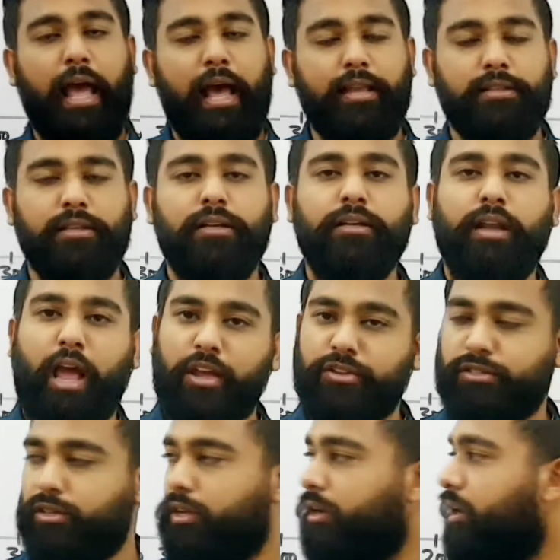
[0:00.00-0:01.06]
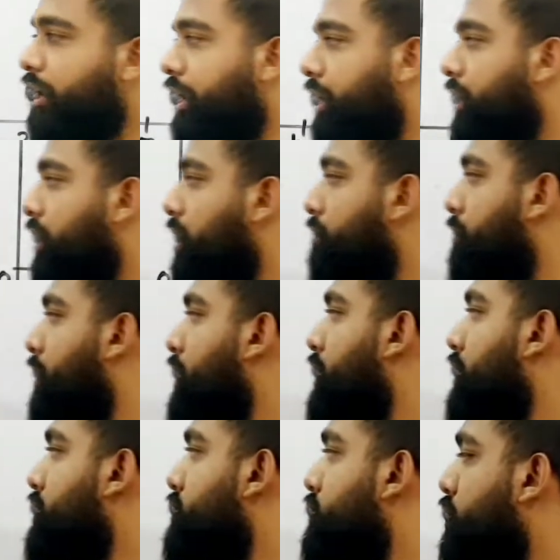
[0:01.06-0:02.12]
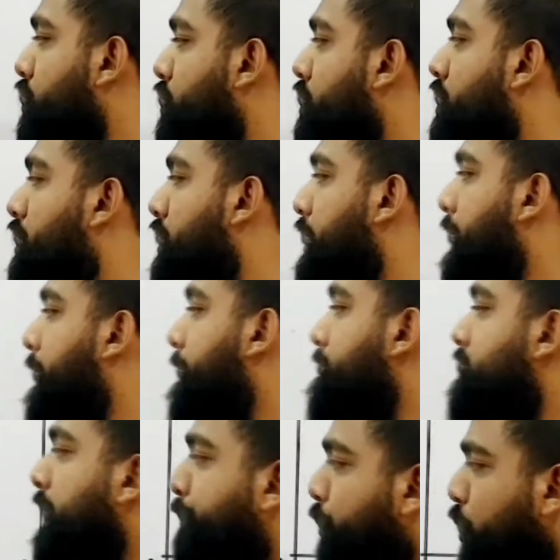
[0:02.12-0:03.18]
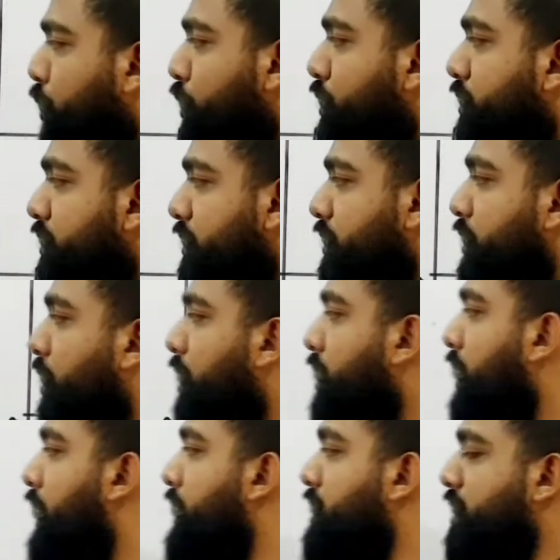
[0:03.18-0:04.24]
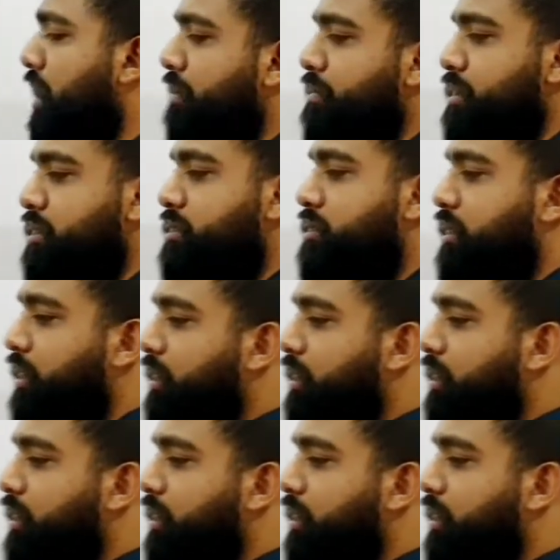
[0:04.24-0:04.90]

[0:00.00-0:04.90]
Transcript: as a national income. So suppose your income is